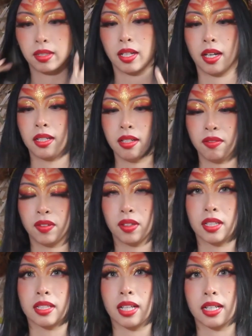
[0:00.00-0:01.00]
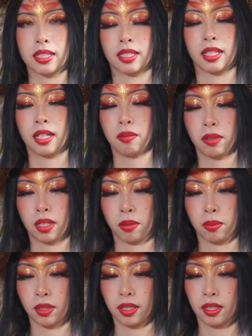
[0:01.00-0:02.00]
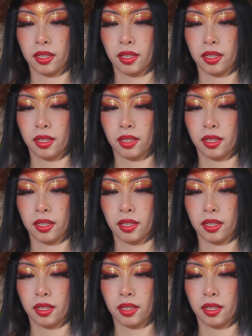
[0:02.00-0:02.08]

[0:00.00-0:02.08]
I didn't feel this last night when I wore it.